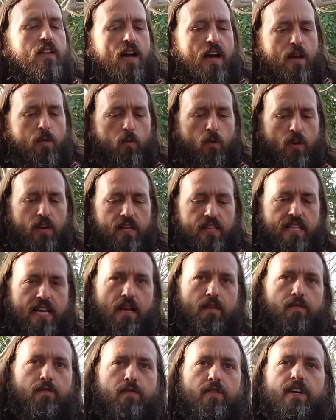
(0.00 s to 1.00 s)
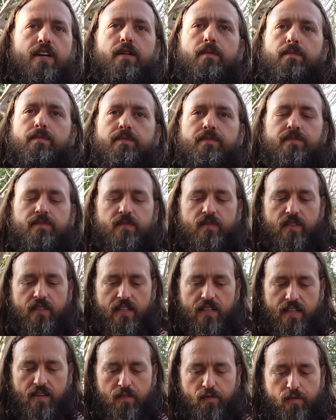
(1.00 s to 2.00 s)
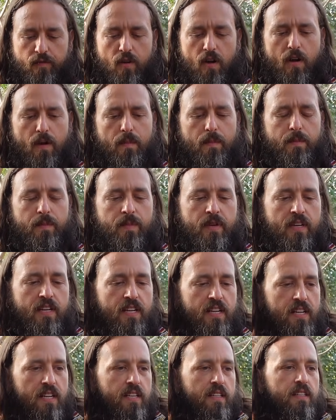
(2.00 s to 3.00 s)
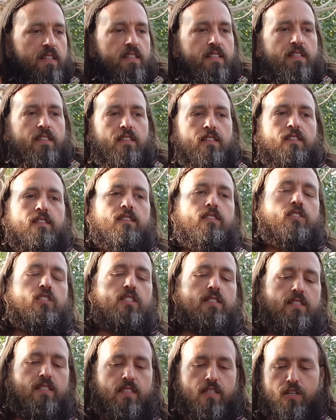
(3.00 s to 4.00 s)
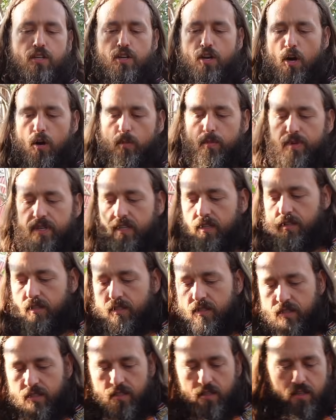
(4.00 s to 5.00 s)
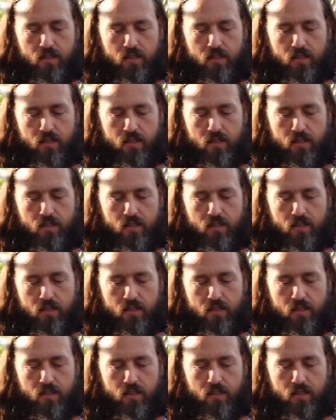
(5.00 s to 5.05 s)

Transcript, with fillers: I wanted that freedom from just no bills,